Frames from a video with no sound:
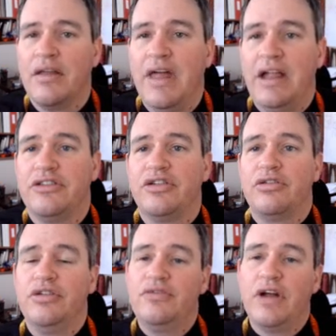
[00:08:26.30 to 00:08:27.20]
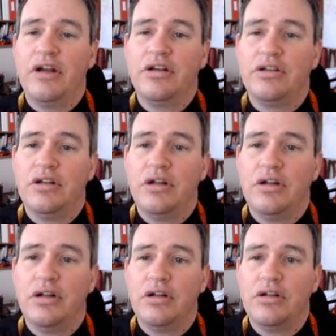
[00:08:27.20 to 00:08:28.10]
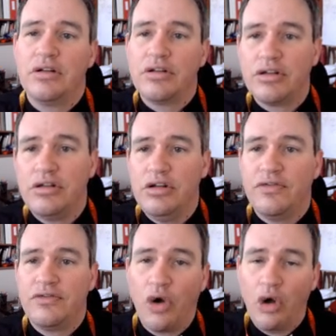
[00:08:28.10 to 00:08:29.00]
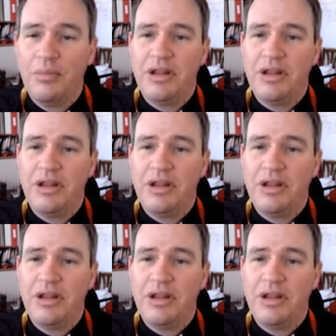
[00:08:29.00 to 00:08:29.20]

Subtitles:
Then, so you've told me,